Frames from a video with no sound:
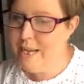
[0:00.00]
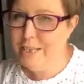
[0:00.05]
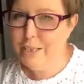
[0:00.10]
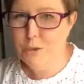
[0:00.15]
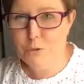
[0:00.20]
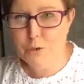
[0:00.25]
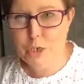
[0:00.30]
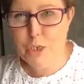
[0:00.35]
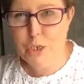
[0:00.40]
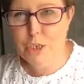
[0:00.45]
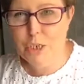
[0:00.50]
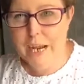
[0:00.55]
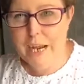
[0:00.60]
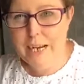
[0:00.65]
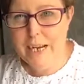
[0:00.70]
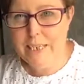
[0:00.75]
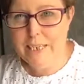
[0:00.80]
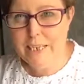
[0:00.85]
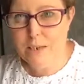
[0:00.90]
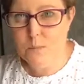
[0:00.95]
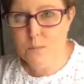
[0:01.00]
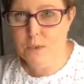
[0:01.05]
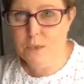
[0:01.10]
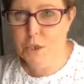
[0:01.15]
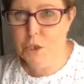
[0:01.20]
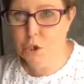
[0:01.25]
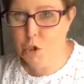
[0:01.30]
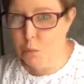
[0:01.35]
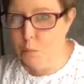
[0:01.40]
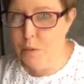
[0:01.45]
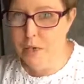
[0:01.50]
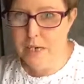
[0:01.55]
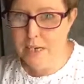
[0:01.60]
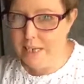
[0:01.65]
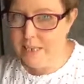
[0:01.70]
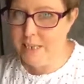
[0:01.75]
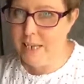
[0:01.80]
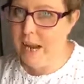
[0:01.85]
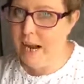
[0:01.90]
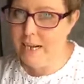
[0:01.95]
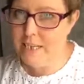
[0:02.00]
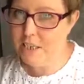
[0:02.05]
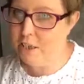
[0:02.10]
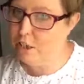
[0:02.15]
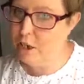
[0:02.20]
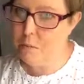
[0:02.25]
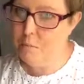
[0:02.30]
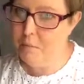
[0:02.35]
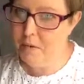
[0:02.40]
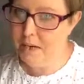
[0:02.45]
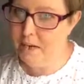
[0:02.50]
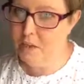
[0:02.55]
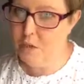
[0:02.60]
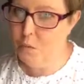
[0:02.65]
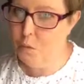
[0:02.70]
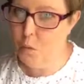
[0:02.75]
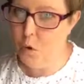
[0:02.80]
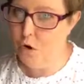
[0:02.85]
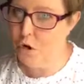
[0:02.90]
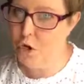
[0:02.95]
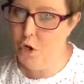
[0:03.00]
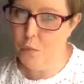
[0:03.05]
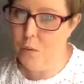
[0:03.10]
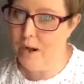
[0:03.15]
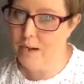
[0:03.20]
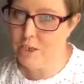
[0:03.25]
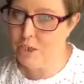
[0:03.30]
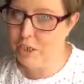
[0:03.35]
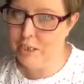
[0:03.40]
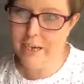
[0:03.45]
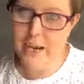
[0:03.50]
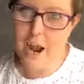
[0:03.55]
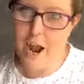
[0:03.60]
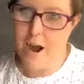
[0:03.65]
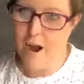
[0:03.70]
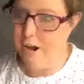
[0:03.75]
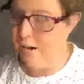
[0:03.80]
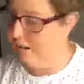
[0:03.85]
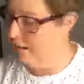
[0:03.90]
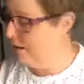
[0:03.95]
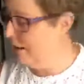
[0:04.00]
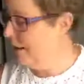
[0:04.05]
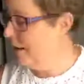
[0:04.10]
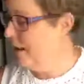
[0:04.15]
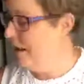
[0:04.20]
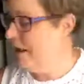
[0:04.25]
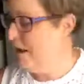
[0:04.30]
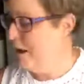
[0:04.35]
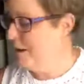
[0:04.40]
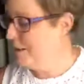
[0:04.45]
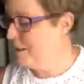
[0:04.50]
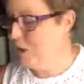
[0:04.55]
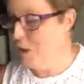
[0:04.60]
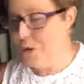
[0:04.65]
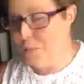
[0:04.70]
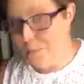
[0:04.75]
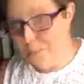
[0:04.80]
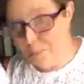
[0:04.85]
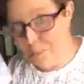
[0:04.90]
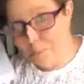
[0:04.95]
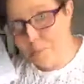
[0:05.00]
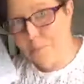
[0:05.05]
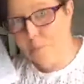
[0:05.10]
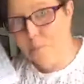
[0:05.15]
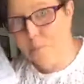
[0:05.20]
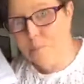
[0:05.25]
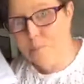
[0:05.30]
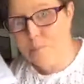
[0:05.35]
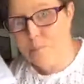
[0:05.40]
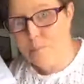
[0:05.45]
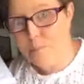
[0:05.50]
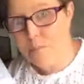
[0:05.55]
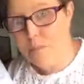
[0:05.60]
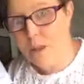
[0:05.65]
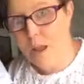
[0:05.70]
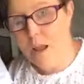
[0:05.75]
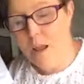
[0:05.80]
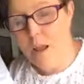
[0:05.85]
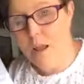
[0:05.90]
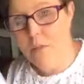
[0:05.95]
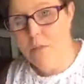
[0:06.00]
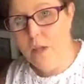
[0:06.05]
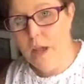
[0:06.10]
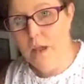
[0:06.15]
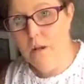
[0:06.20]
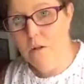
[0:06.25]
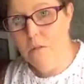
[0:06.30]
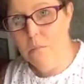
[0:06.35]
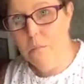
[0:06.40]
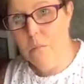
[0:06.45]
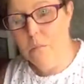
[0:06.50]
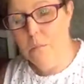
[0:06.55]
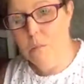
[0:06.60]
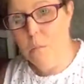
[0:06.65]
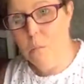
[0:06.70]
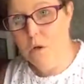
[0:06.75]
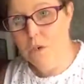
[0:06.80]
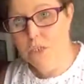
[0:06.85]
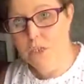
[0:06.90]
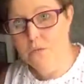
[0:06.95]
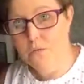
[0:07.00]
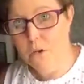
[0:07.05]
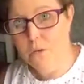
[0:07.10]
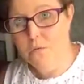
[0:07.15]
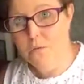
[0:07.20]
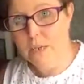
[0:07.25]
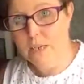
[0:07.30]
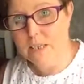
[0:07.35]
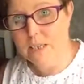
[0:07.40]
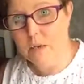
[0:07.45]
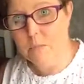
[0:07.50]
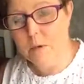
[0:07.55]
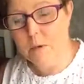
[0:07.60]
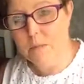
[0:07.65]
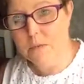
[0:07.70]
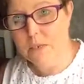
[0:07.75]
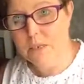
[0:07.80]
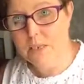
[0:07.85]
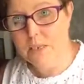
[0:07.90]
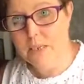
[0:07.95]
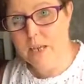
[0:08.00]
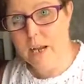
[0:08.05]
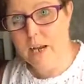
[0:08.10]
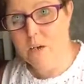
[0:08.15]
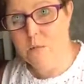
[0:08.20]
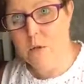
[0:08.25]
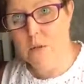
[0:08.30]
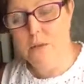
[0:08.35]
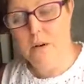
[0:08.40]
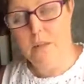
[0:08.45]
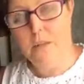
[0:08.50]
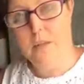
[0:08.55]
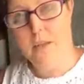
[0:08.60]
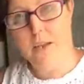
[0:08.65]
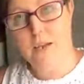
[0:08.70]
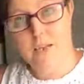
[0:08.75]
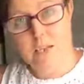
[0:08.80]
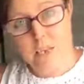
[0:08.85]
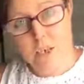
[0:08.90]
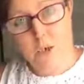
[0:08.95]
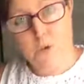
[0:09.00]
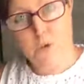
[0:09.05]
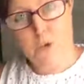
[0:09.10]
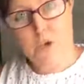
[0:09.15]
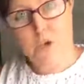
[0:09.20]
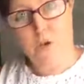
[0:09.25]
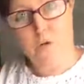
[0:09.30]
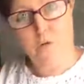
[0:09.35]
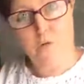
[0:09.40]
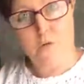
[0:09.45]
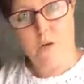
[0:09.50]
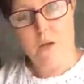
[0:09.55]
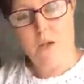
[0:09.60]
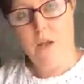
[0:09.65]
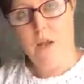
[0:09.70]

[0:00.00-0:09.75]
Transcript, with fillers: don't just hate it when somebody decides that you're bigger than what you actually are so that'll once I've done this I'll be able to decide whether I think it's loose enough